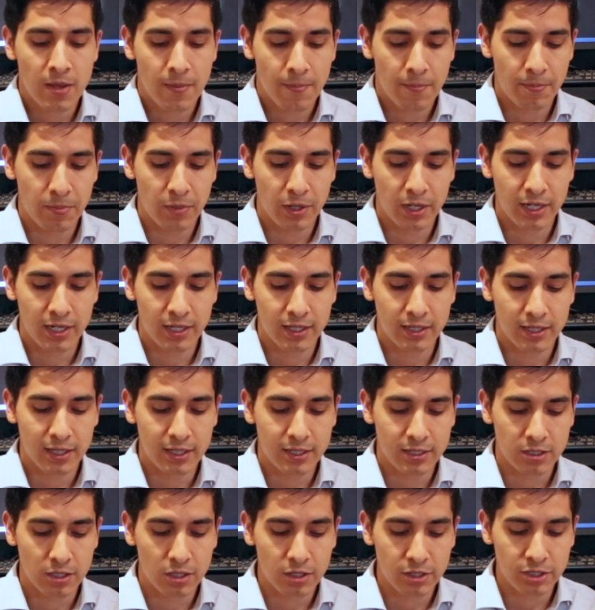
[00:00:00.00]
but
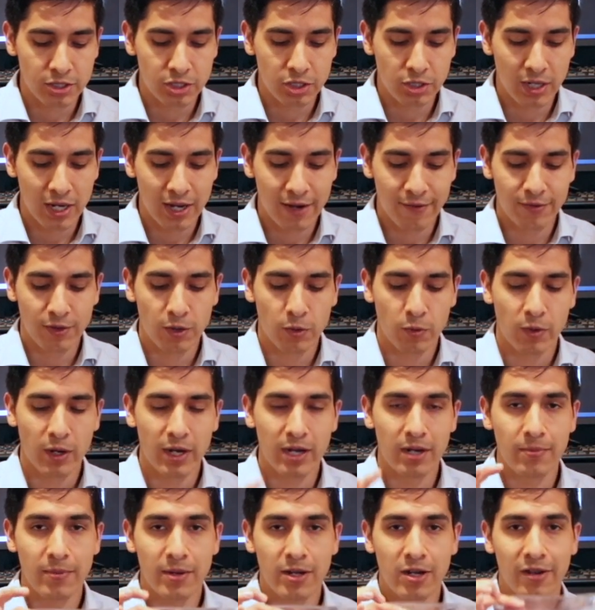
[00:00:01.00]
as long as you have the
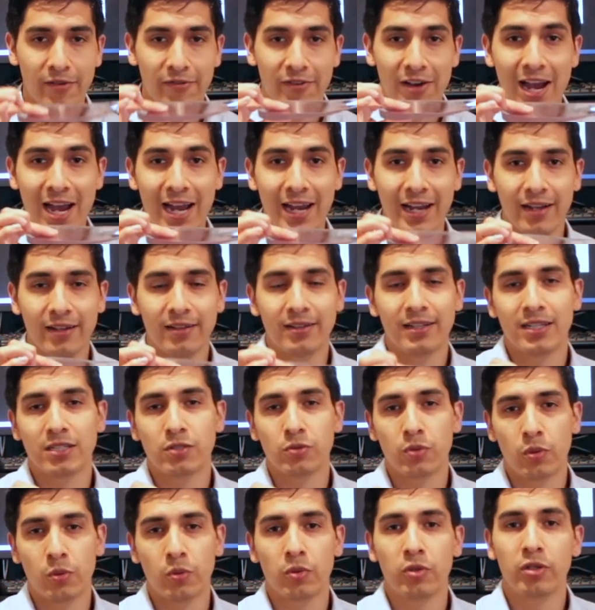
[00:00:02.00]
right amount of height, that's
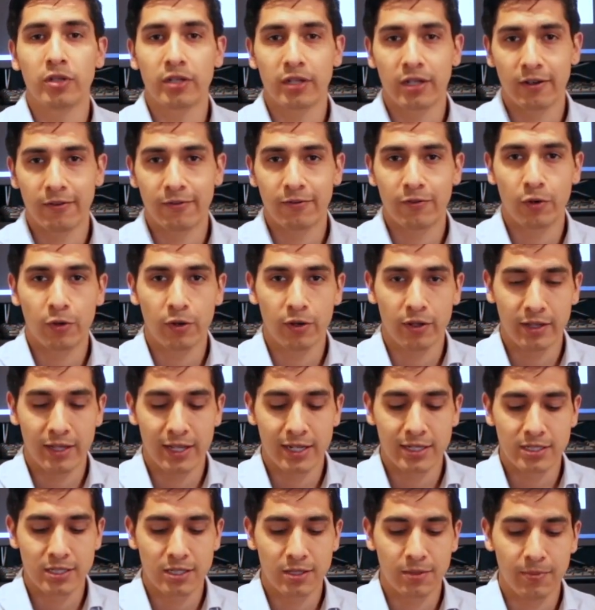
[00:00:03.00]
what we're looking for.
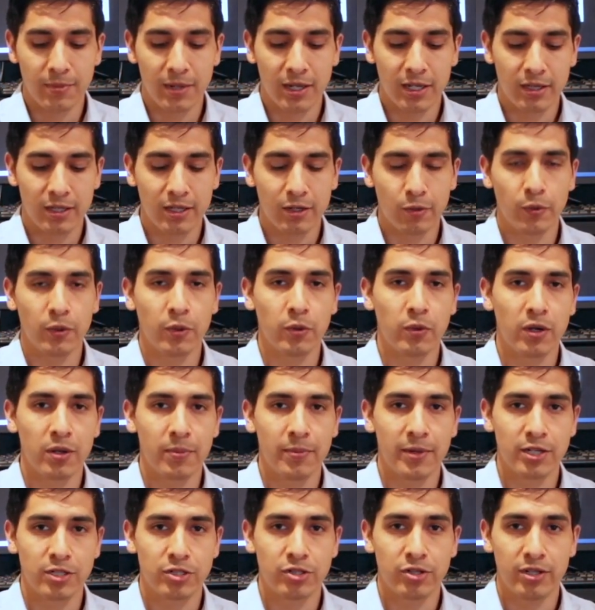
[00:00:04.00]
That's the main thing we want to
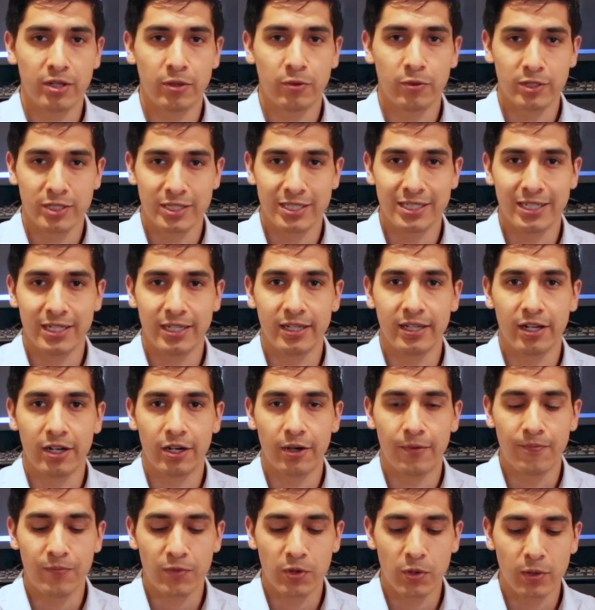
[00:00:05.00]
make sure that we're seeing
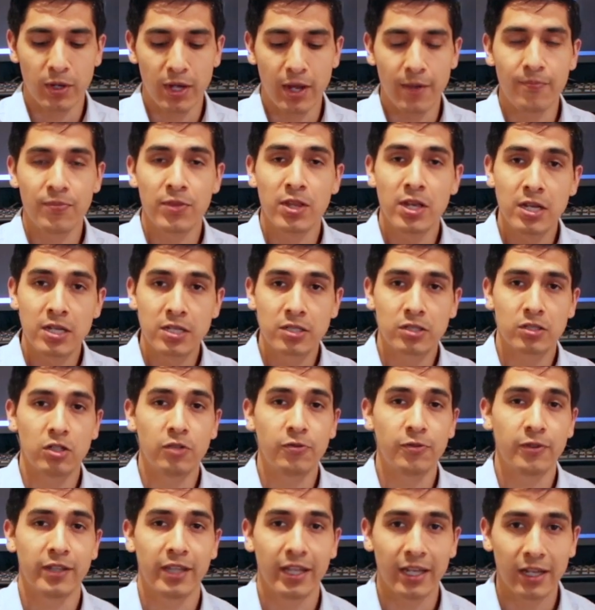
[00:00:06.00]
here. Okay, so
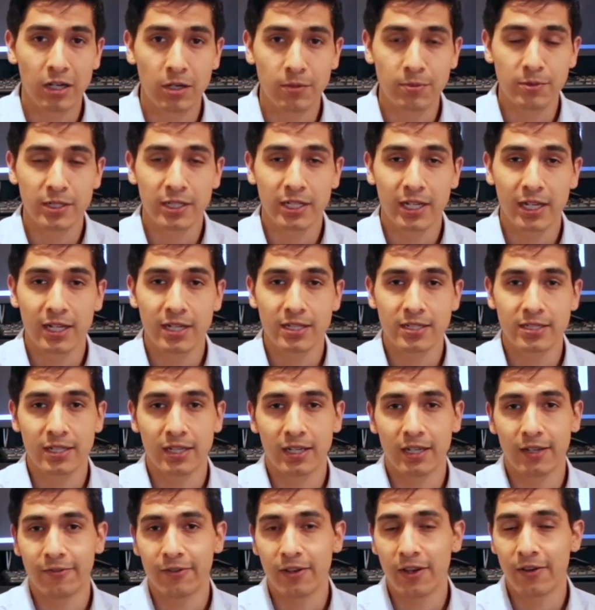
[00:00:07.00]
hopefully that helped you guys,
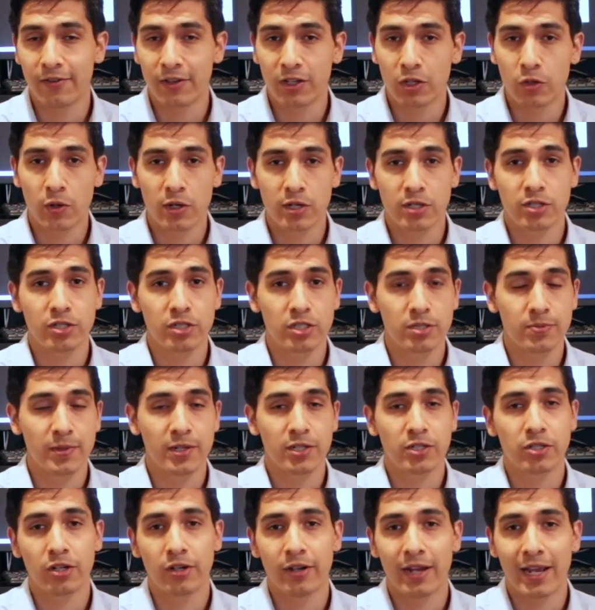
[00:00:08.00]
and if you have any questions, make
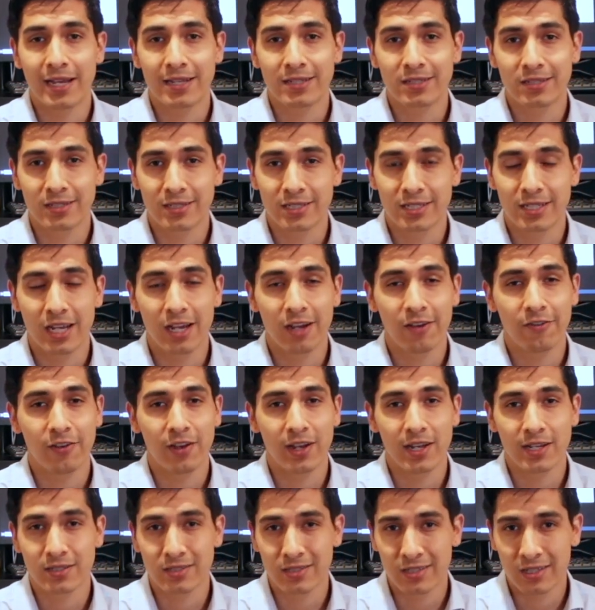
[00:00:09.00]
sure you ask the staff,
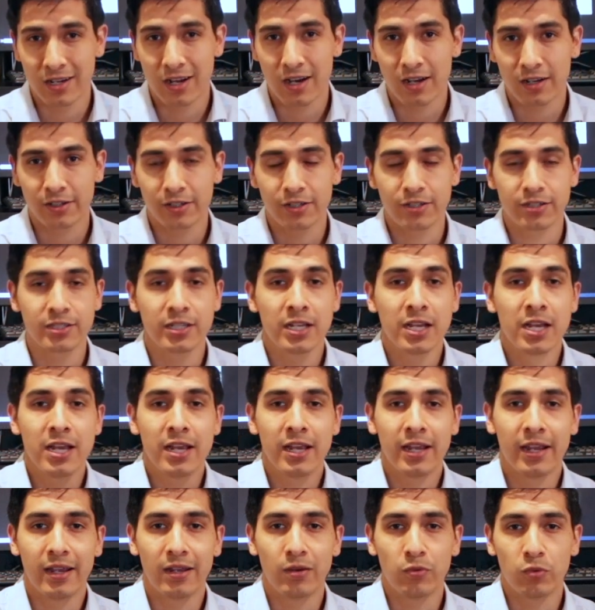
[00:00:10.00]
ask the doctors,
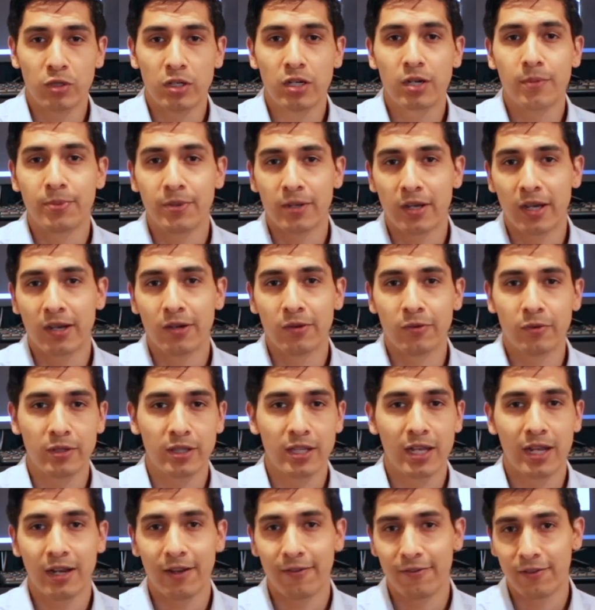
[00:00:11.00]
and we'll help you out with
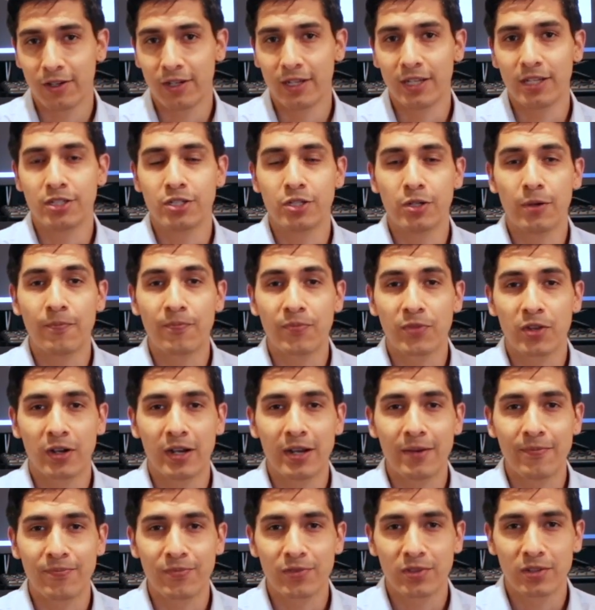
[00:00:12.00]
that if you need to. All
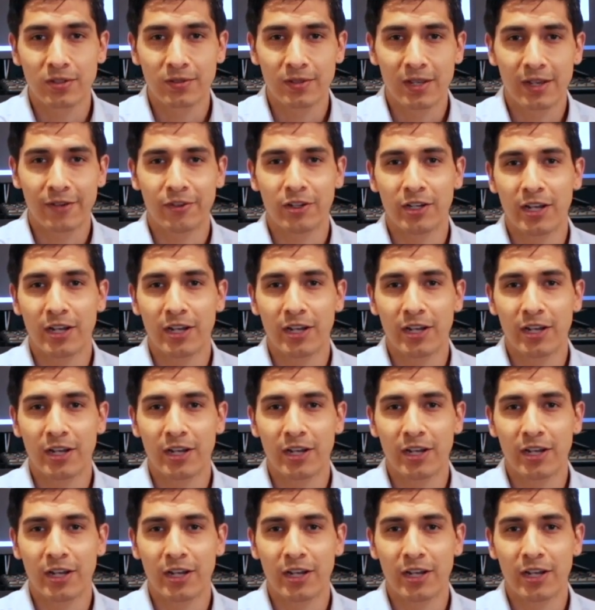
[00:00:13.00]
right, have a good